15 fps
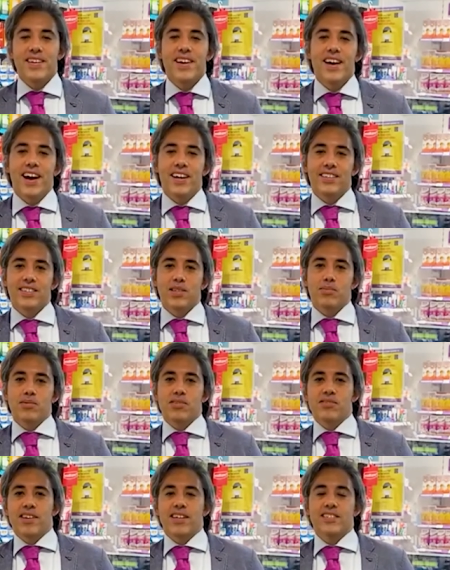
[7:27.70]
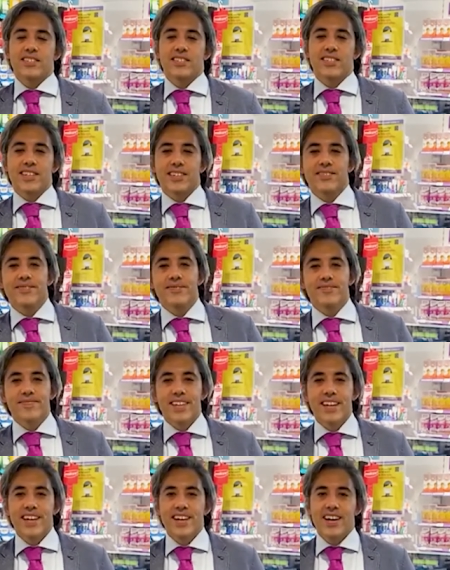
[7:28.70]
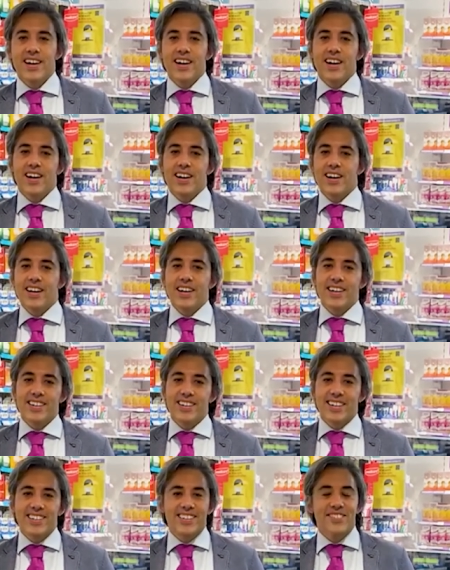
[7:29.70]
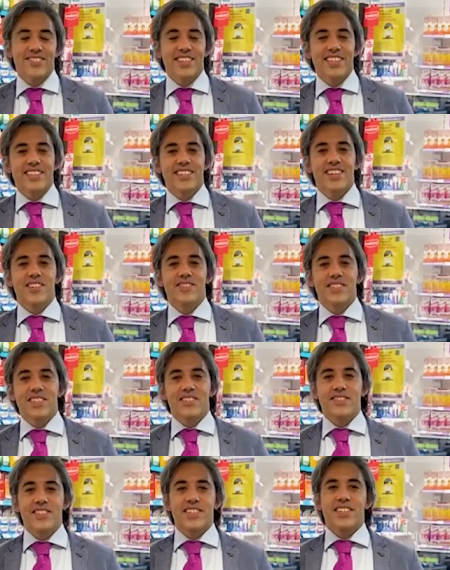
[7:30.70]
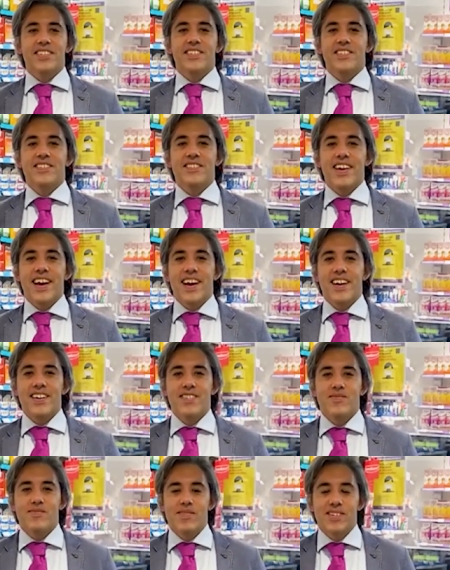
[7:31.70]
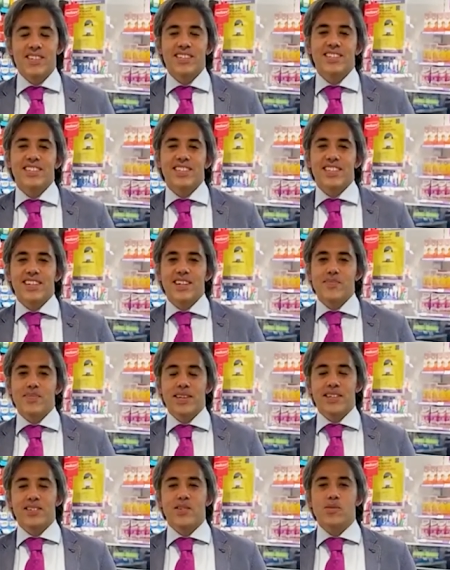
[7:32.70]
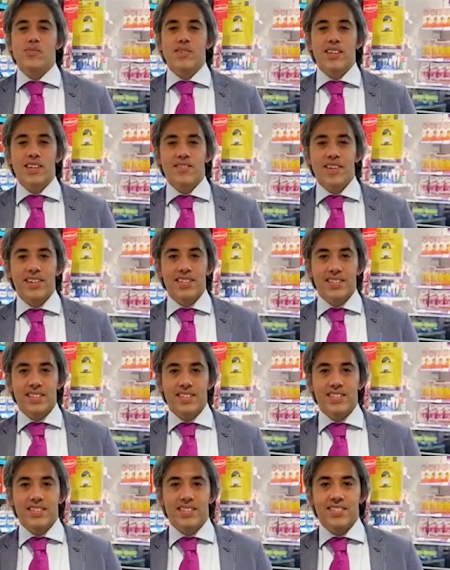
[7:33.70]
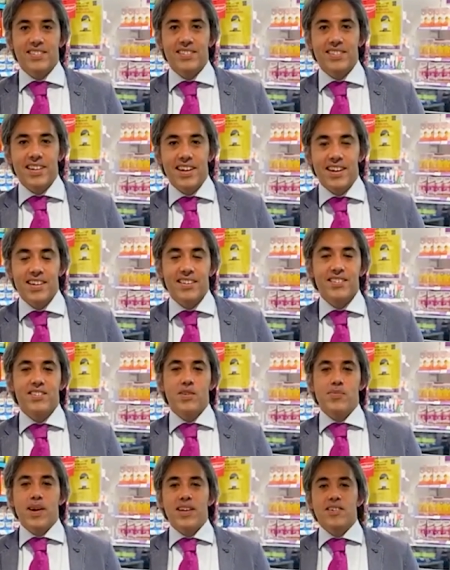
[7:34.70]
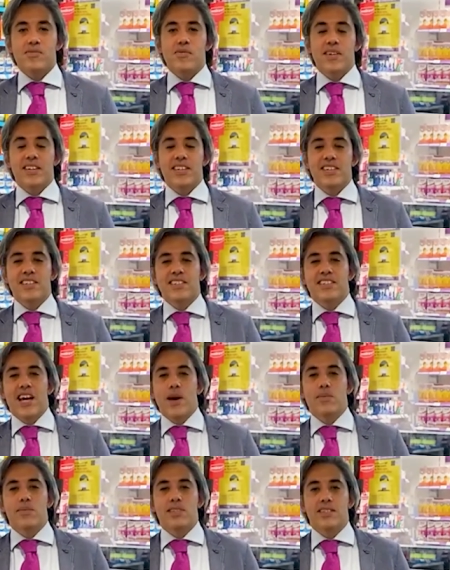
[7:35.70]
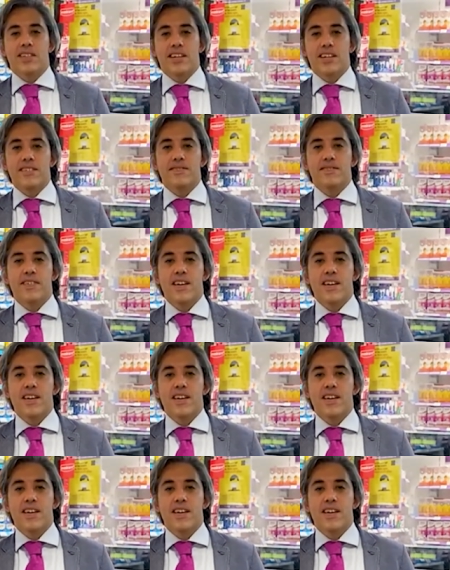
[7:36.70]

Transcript: as you progress your life. I'd like to finish off with a few words that I picked up when I went to school there. No matter what you attempt in life,